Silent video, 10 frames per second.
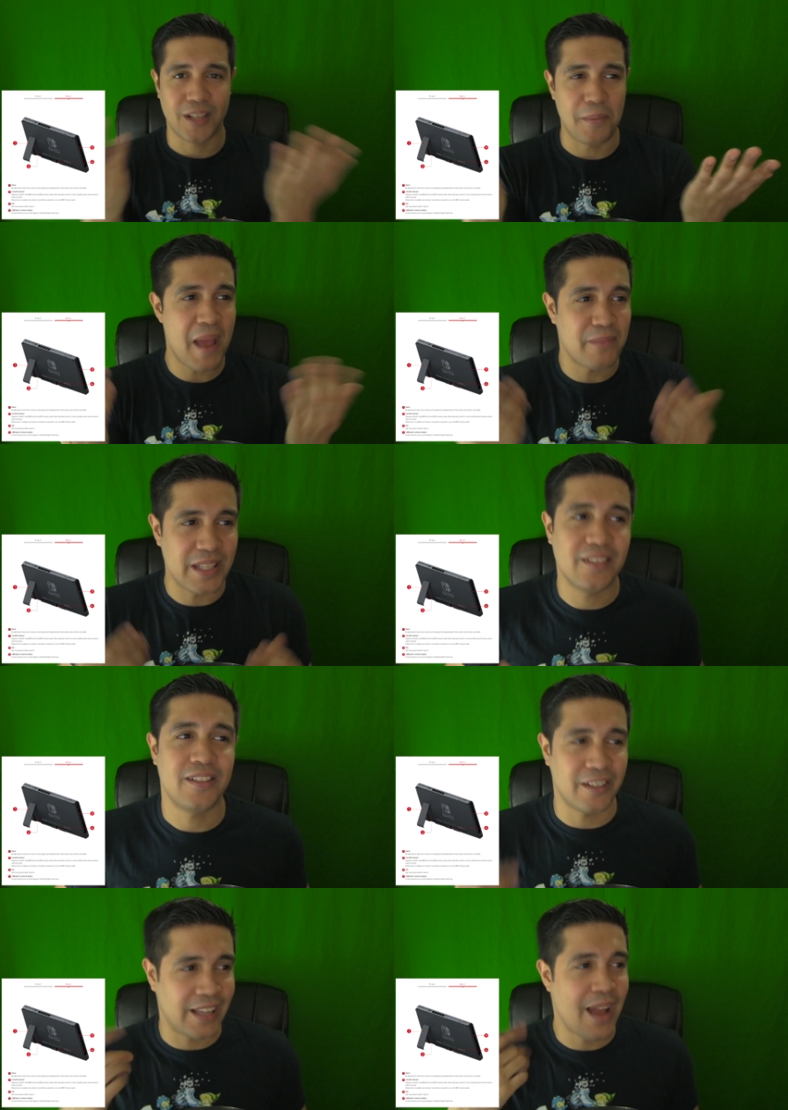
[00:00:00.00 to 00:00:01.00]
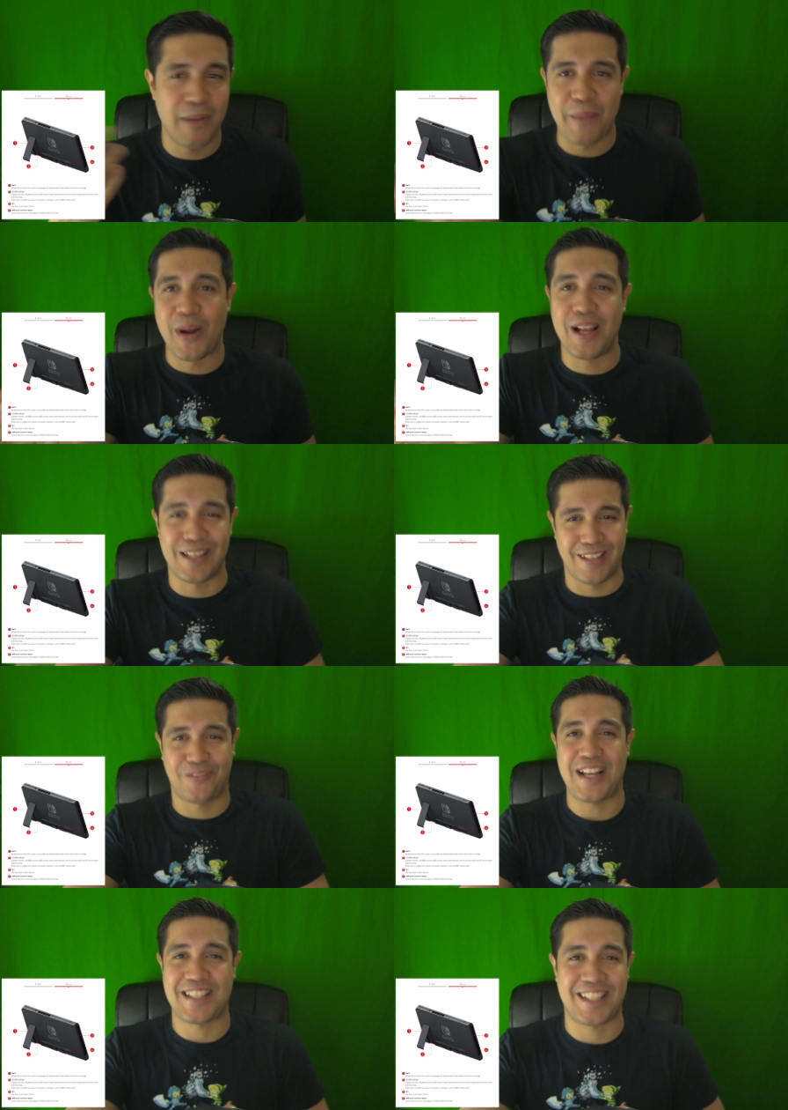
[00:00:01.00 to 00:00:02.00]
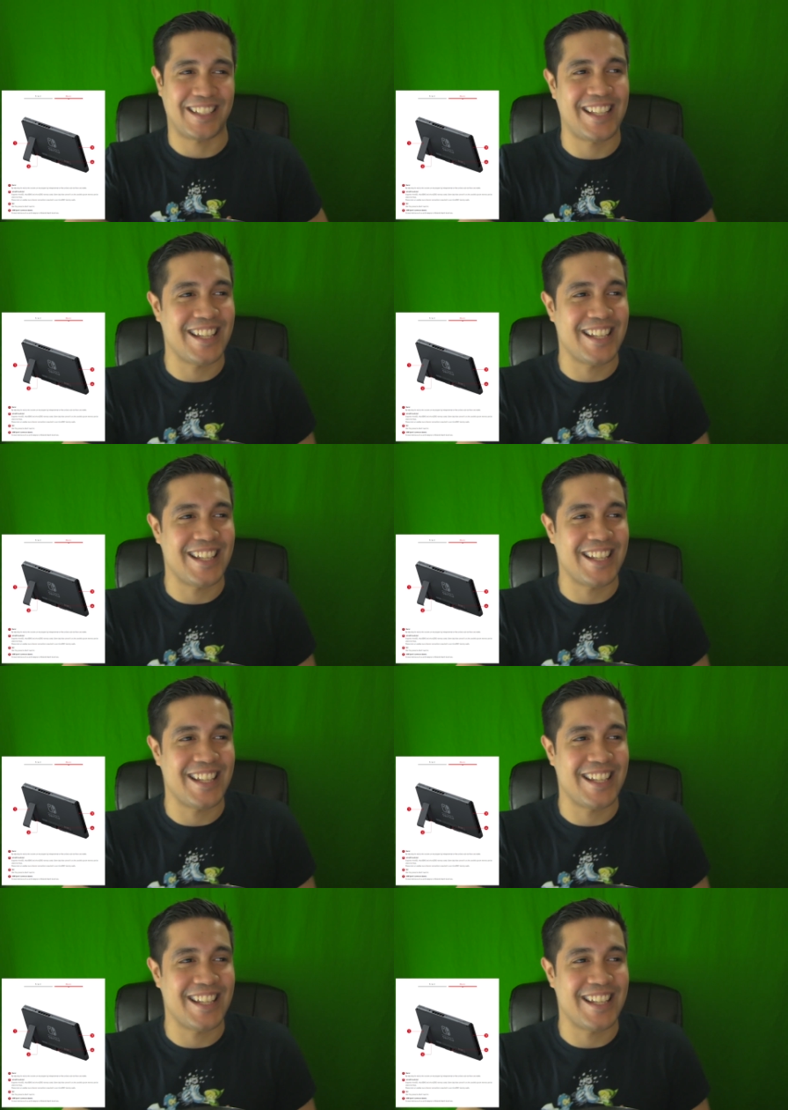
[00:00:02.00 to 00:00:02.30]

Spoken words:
come at me. You got my money if that's the